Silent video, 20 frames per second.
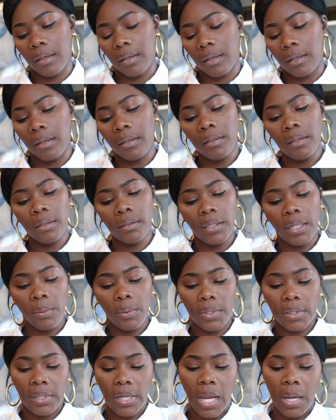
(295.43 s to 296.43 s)
doesn't say
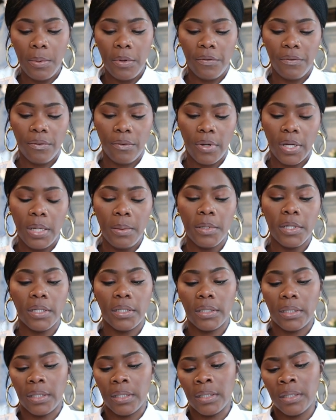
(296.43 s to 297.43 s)
what type of cream
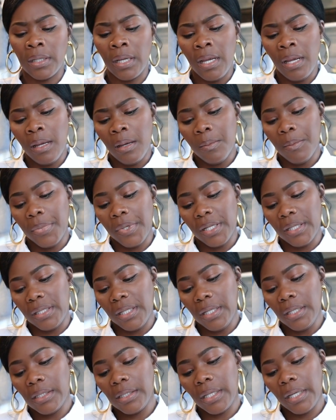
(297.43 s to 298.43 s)
this is but it
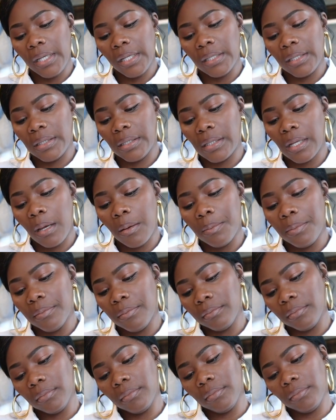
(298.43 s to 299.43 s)
does say sub
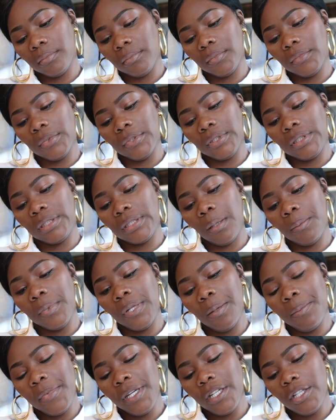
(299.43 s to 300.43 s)

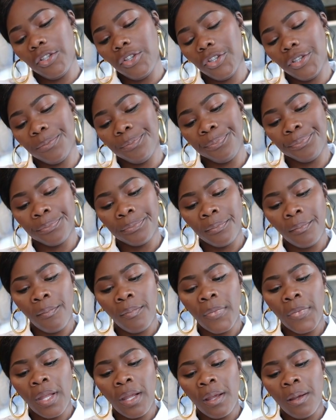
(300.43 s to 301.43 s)
sublimage.
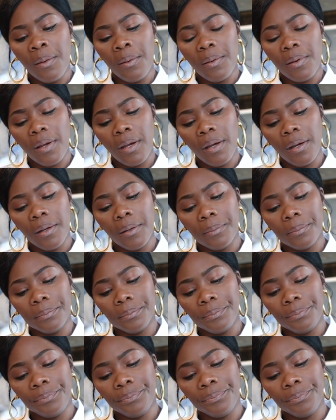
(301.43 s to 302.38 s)
Um,